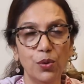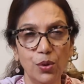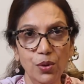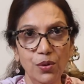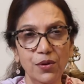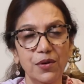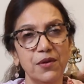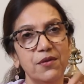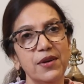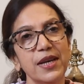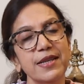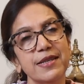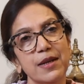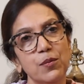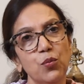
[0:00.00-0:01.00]
go
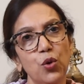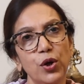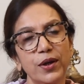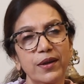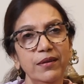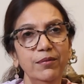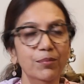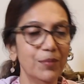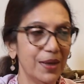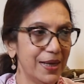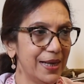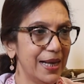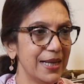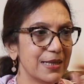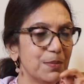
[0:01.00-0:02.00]
drink some water
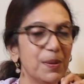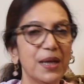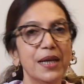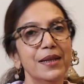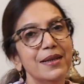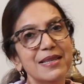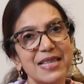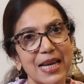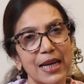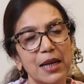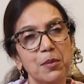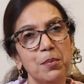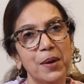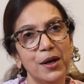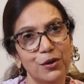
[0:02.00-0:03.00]
and let's begin the
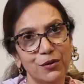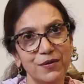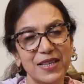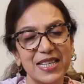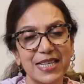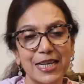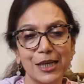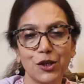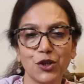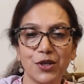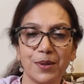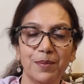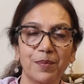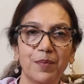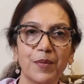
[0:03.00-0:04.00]
second part of this lecture.
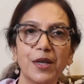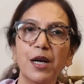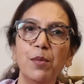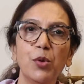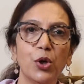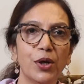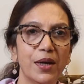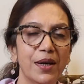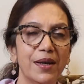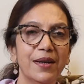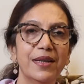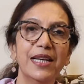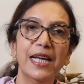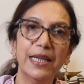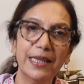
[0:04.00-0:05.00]
Come on,
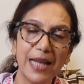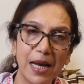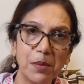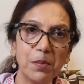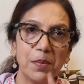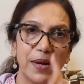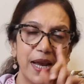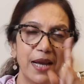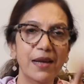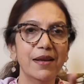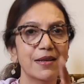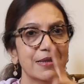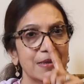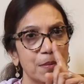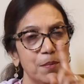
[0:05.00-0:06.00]
take that break.
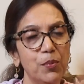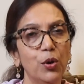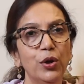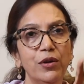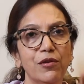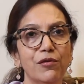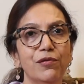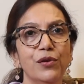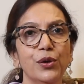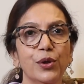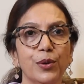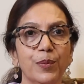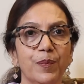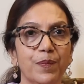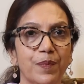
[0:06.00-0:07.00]
It's important for
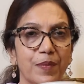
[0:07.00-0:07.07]
you.